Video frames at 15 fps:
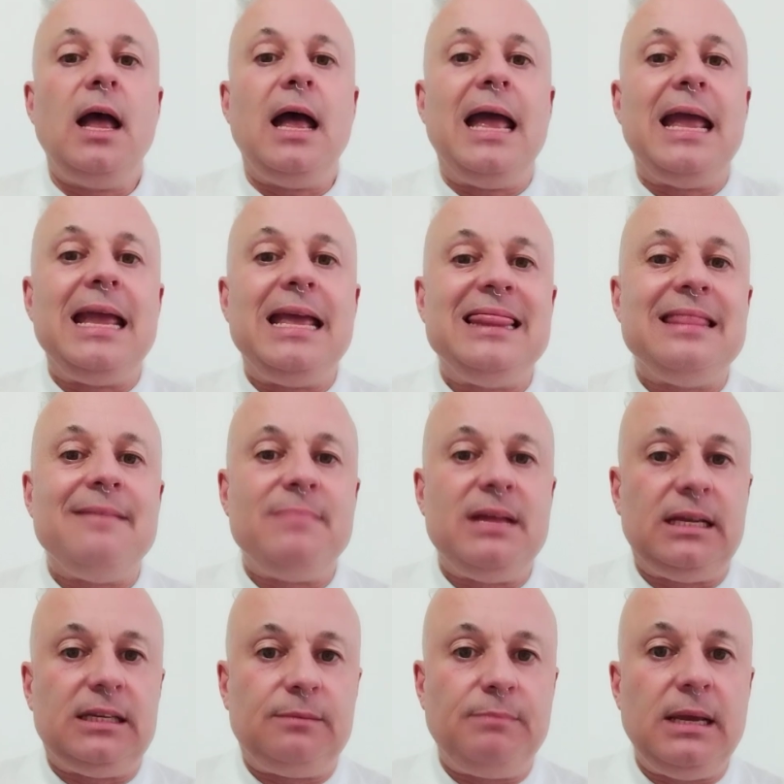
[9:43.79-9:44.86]
in the
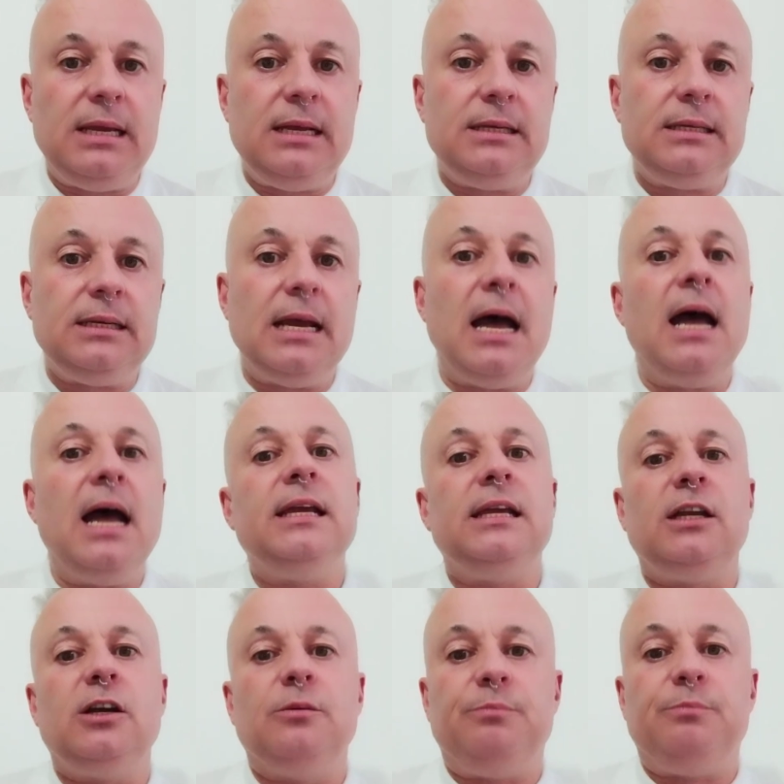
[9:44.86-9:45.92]
mixed media,
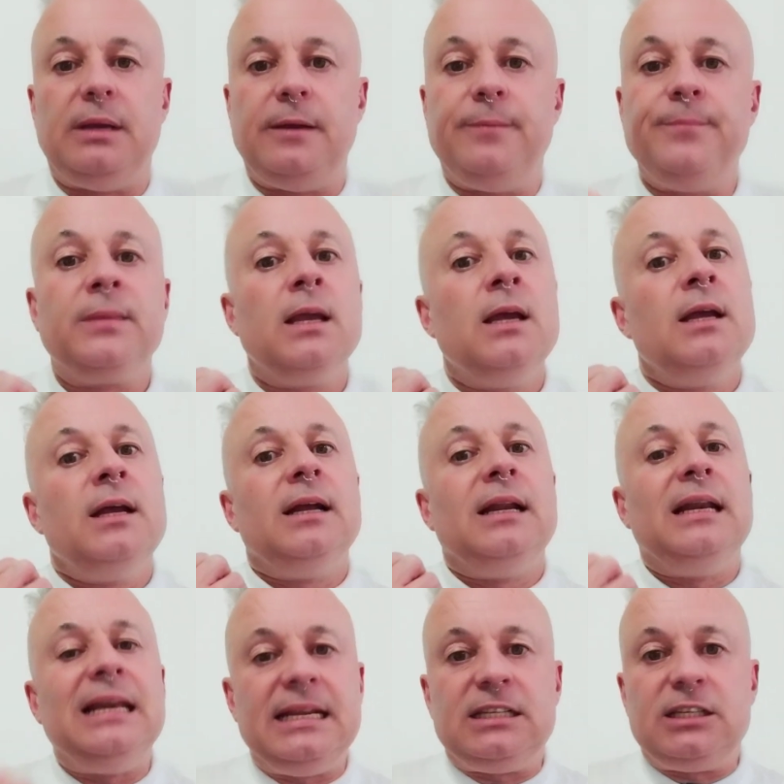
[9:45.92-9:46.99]
it could be
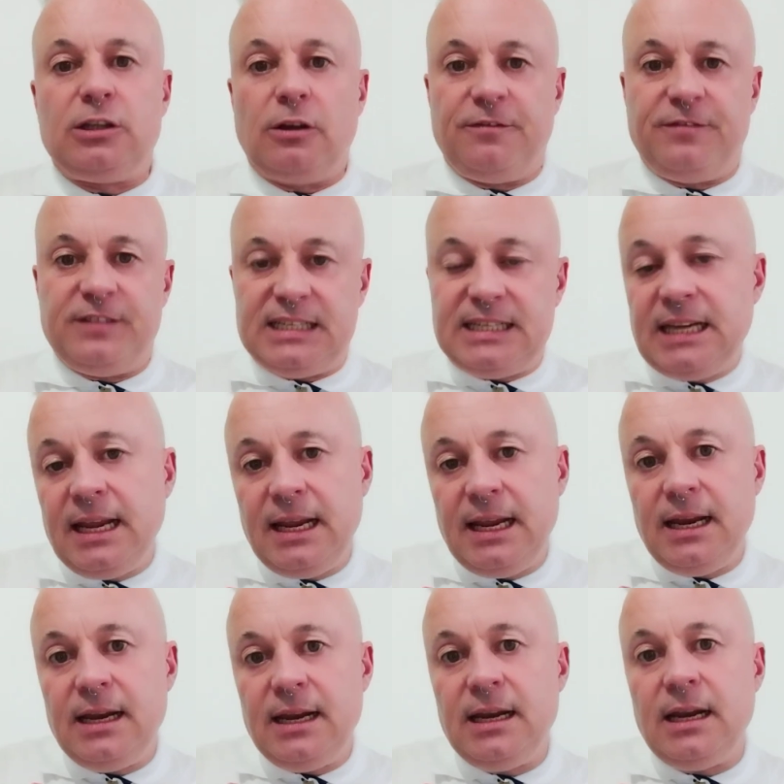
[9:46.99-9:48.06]
lids off a
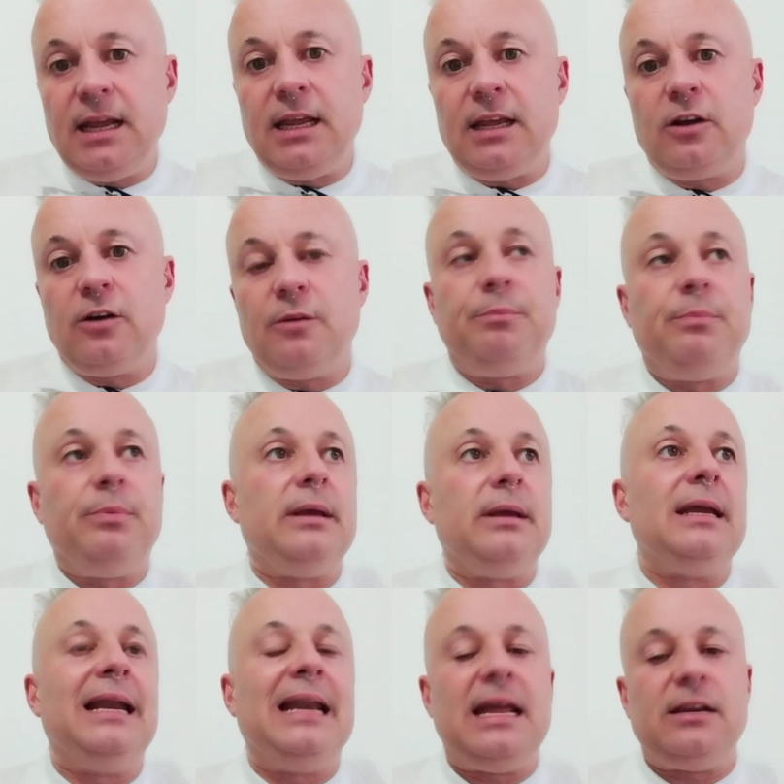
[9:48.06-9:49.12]
tin, it could be
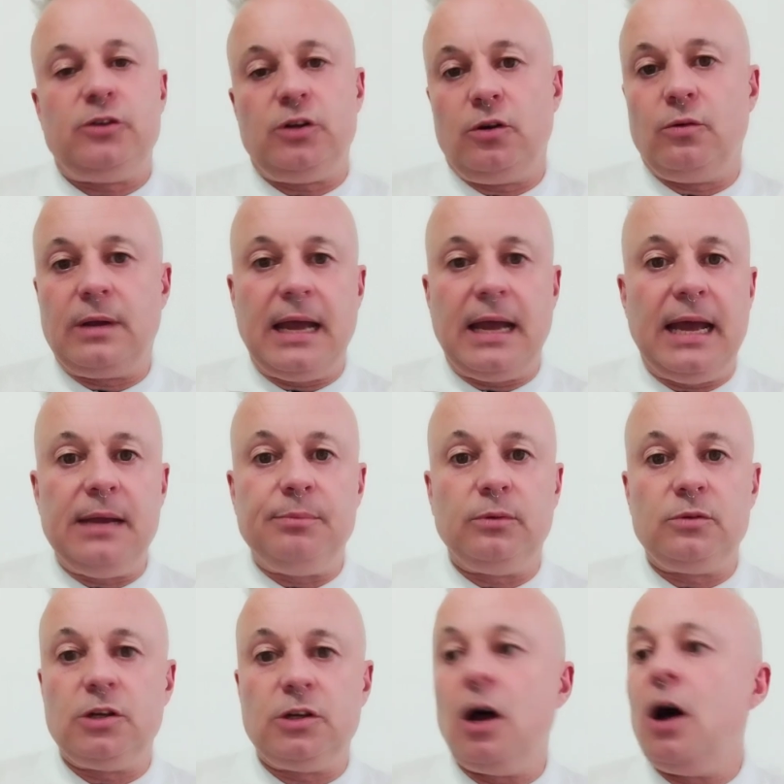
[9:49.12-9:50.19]
electrical
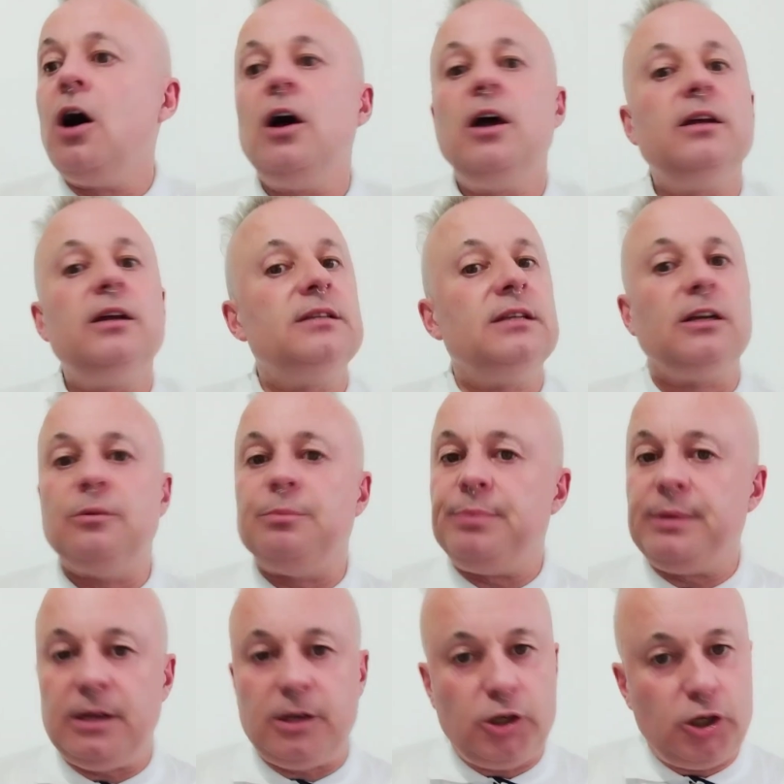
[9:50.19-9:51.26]
cable ties, it could
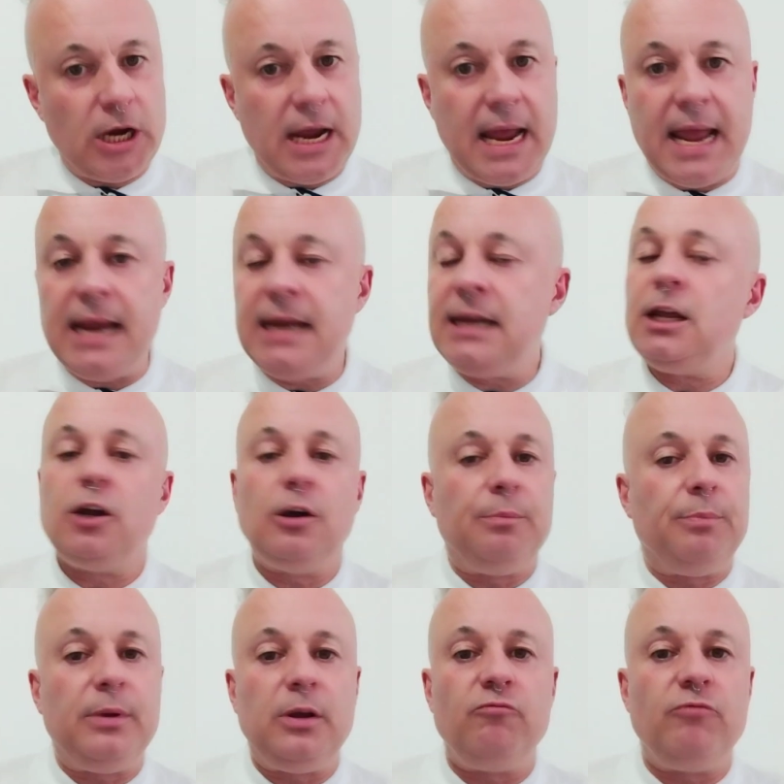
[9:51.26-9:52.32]
be a chain, it could
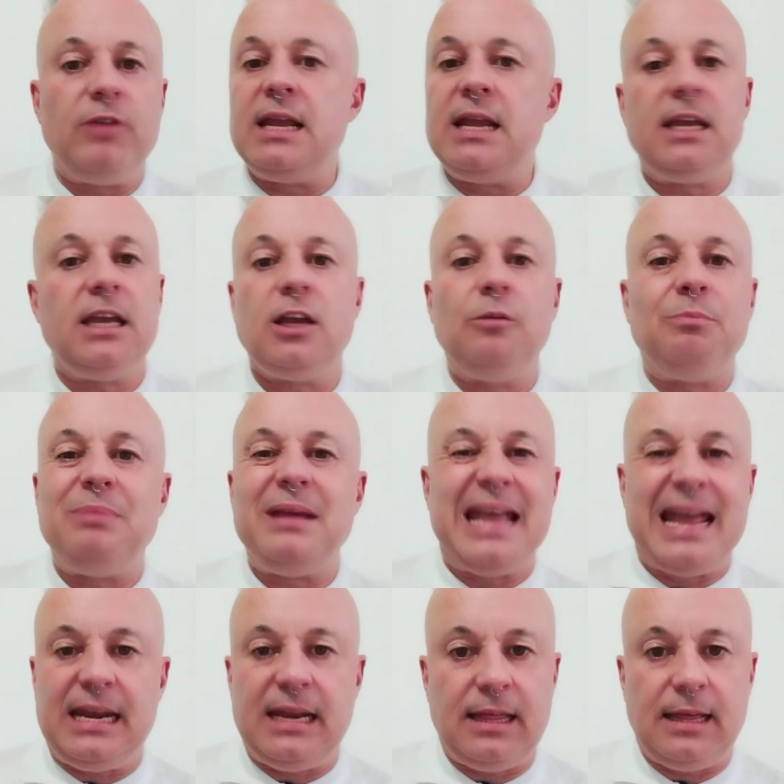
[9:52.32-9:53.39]
be a ring, it could be
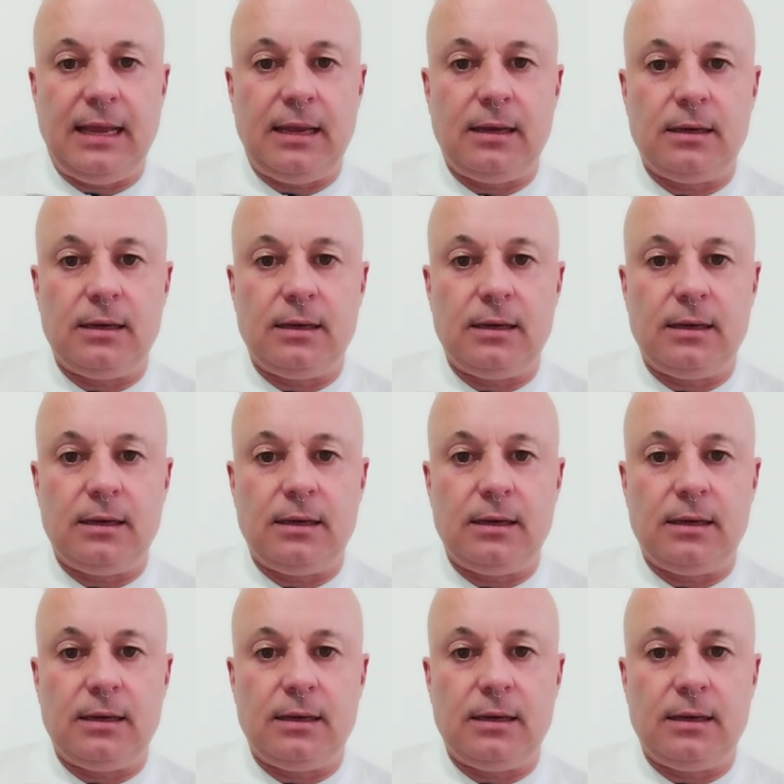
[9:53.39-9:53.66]
anything.